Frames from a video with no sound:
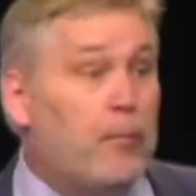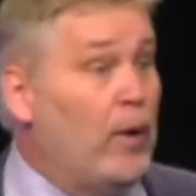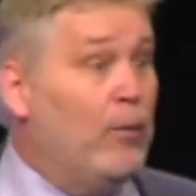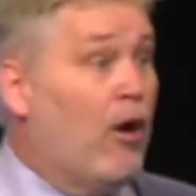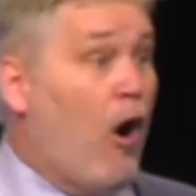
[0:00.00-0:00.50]
we
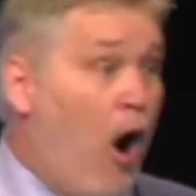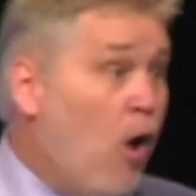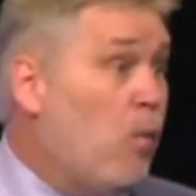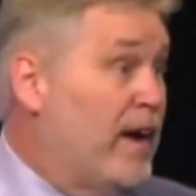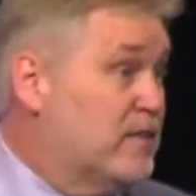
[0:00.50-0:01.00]
will
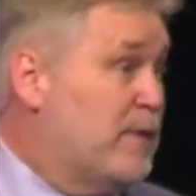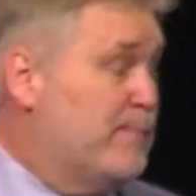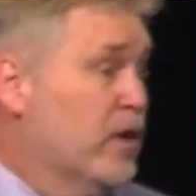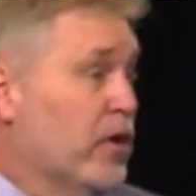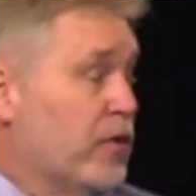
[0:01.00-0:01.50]
always be
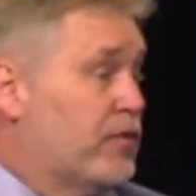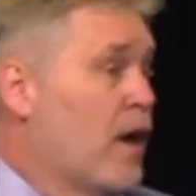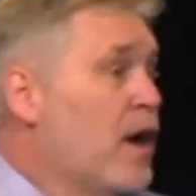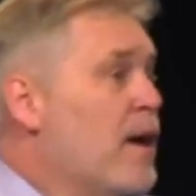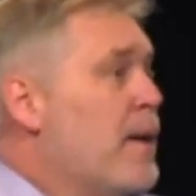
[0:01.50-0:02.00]
birds.
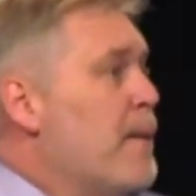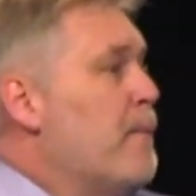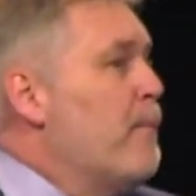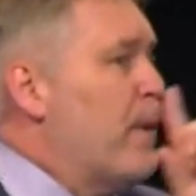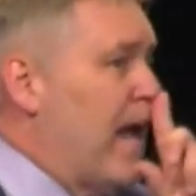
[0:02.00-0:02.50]

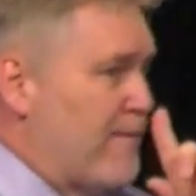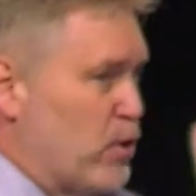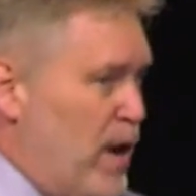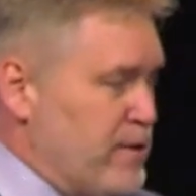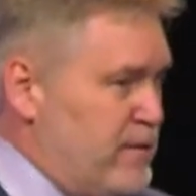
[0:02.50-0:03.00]
But I have a
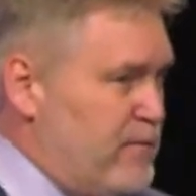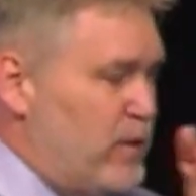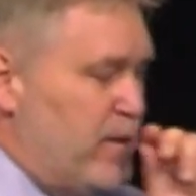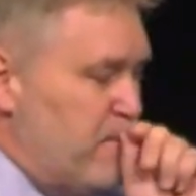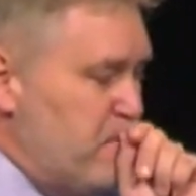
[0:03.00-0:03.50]
question for you.